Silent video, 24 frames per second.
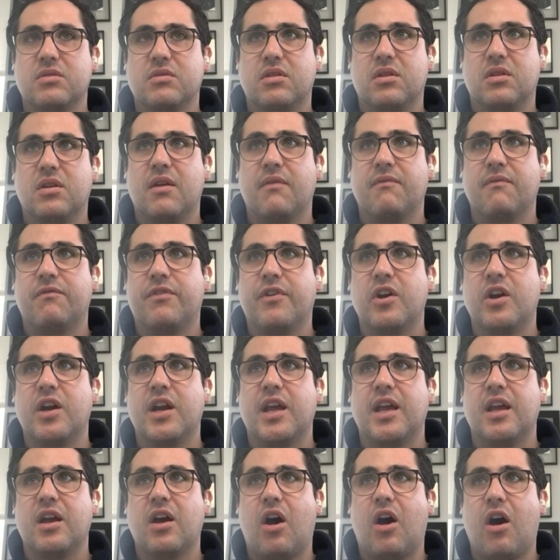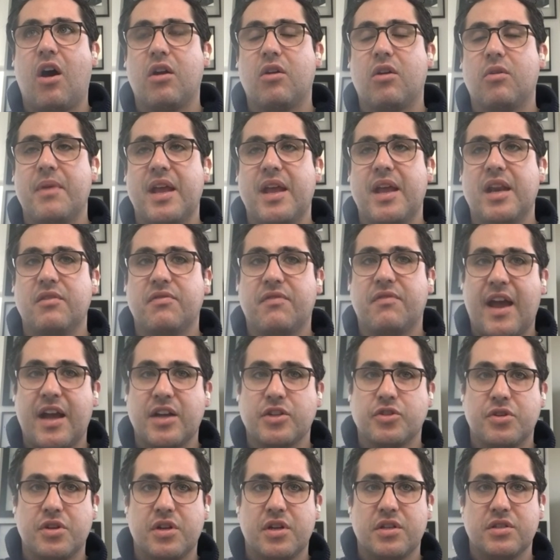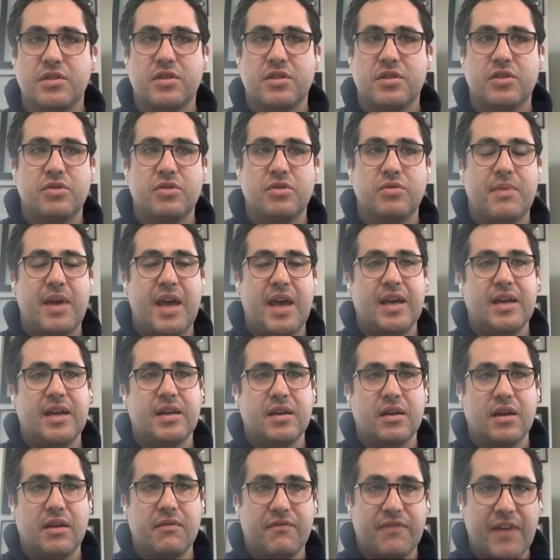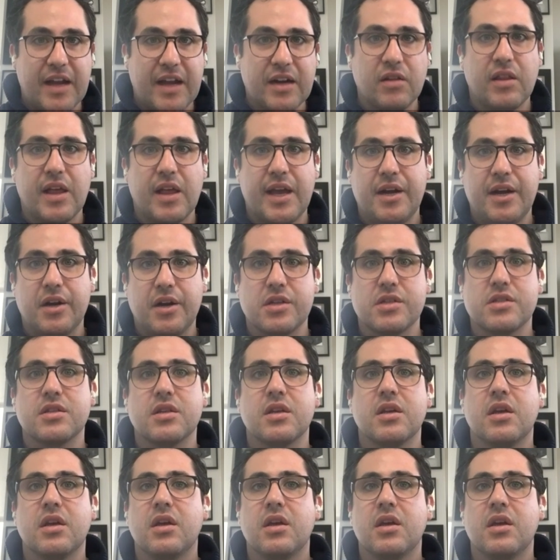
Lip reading: converting auto manufacturers to make ventilators,